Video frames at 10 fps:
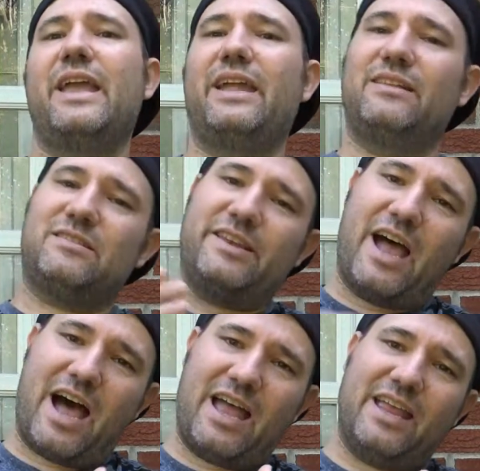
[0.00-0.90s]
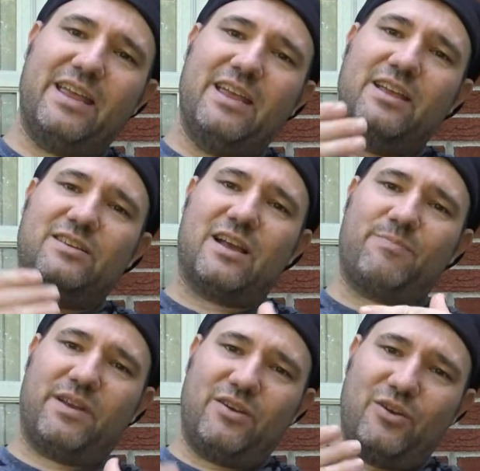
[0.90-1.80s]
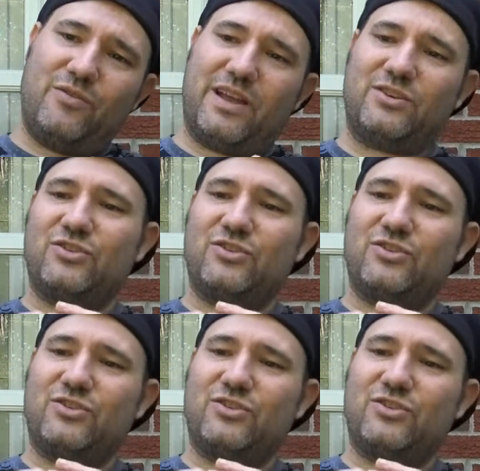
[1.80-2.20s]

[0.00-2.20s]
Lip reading: It's not something new that